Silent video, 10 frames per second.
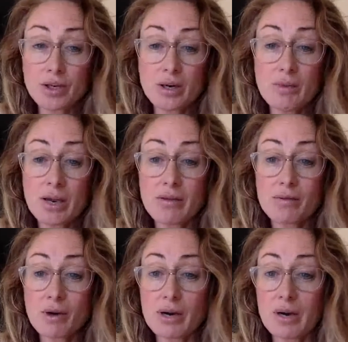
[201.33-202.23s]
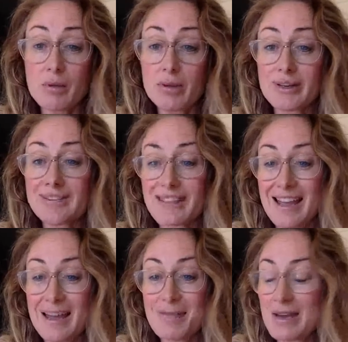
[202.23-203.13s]
And I might throw a couple in,
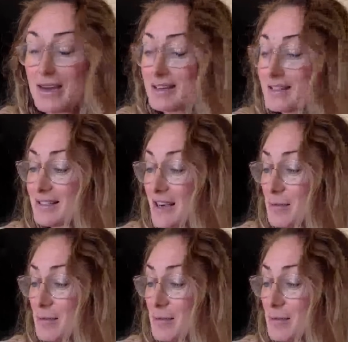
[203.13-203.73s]
hey Bex,